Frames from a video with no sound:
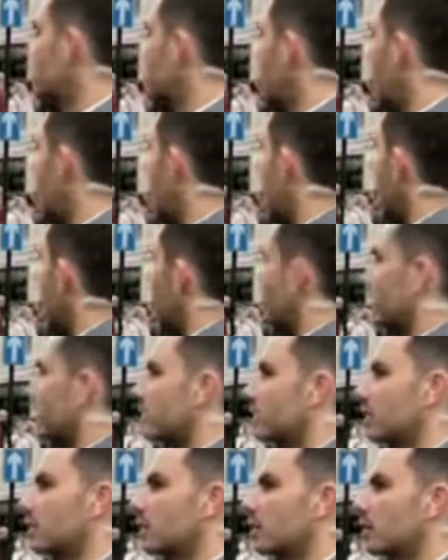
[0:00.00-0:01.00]
as well,
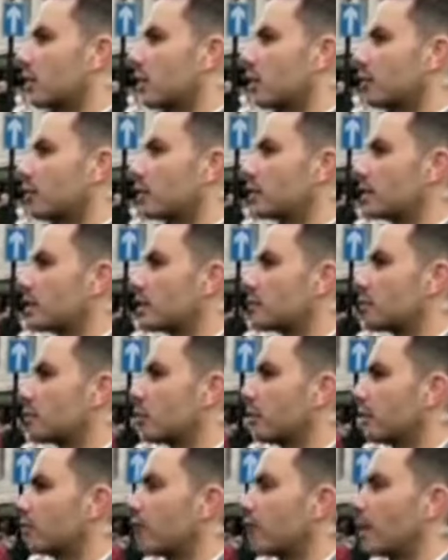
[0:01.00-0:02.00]
because we can see the queue is
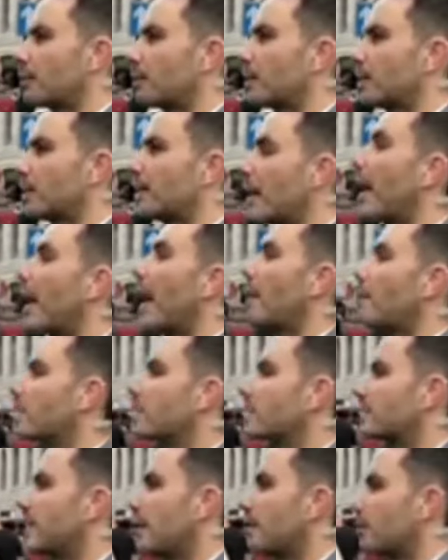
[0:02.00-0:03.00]
moving rapidly. Now,
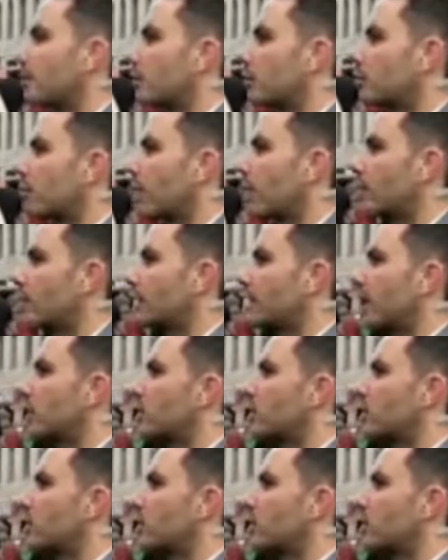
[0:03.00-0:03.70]
how has that been throughout